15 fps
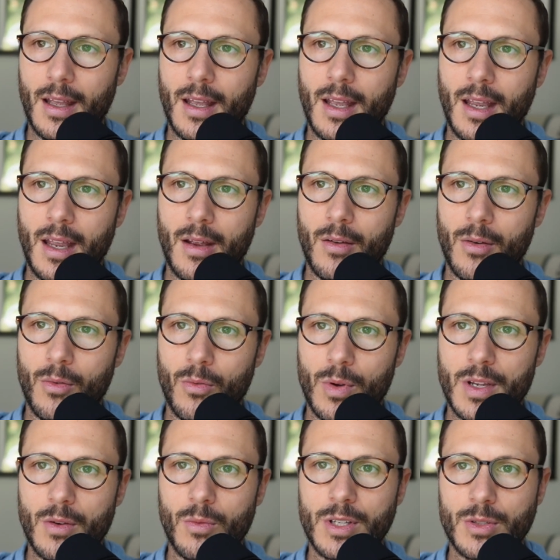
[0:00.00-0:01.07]

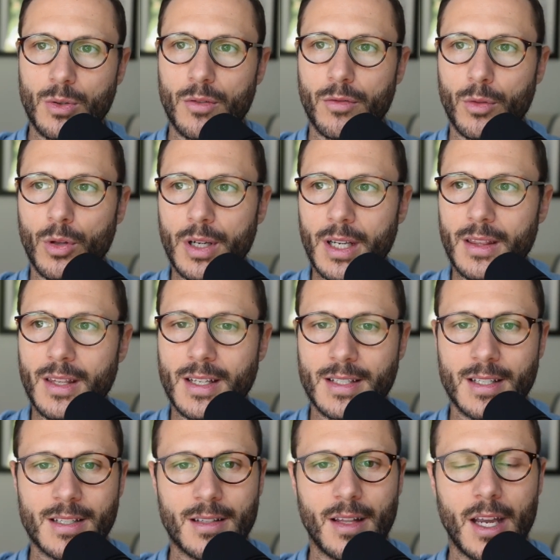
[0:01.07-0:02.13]
We sort of look at
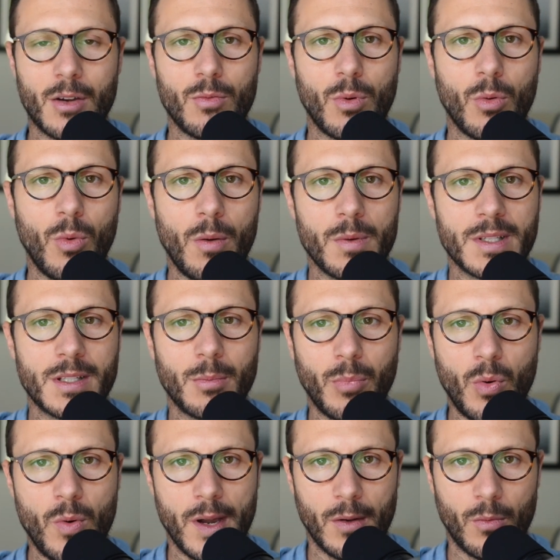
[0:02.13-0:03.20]
this as like, well, what was the
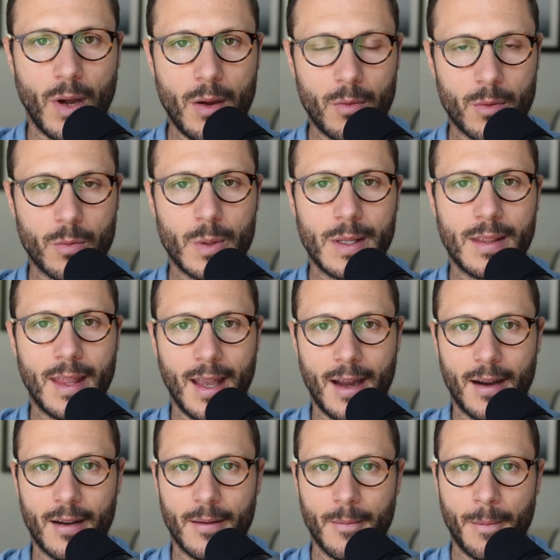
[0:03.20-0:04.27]
point? Why were we
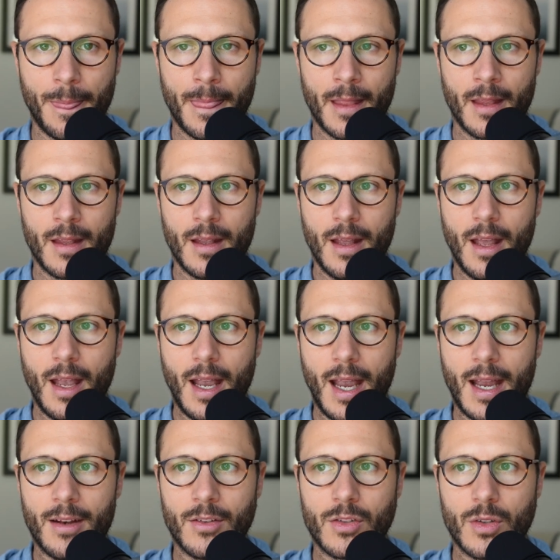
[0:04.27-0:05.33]
there?
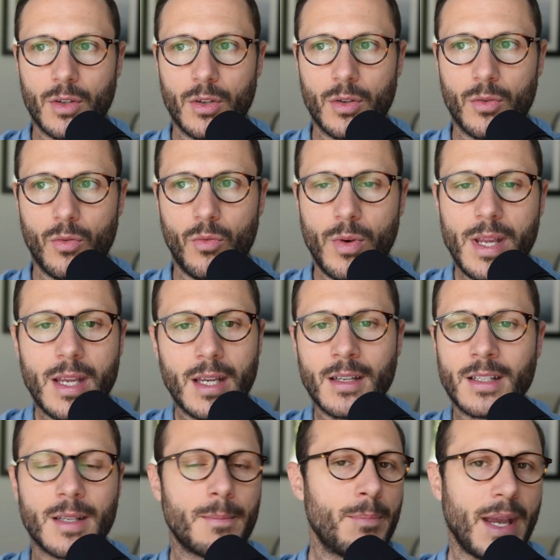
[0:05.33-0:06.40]
And we
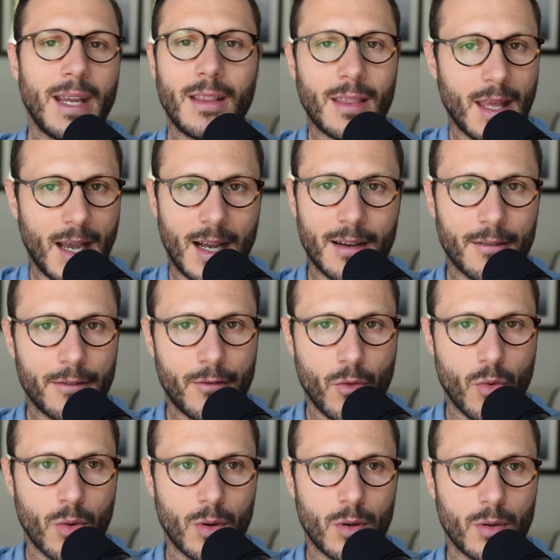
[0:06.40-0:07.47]
can debate that
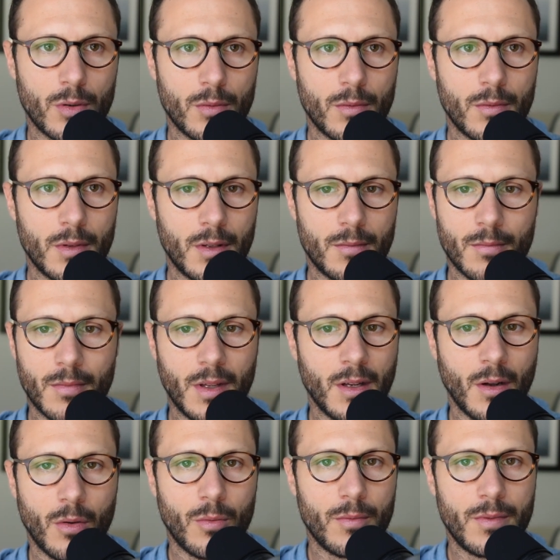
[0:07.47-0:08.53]
for, you
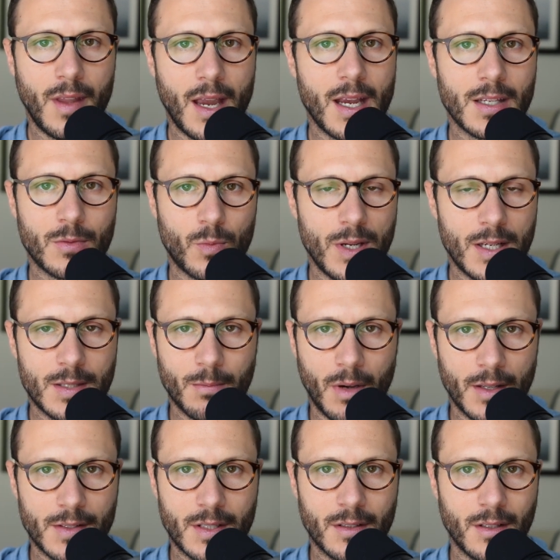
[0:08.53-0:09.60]
know, days, weeks,
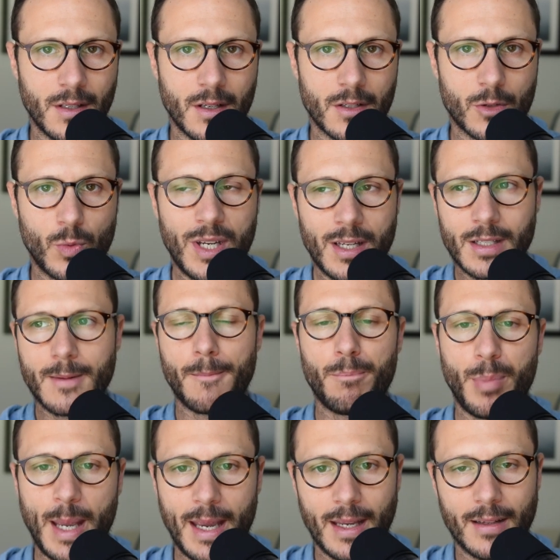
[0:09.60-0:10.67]
months, and years. We can
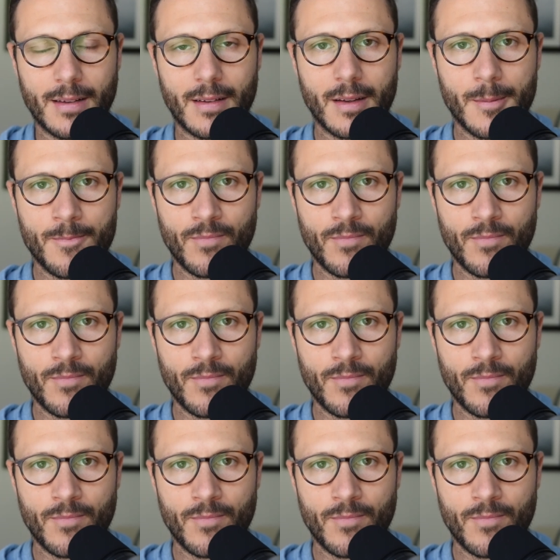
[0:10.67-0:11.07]
debate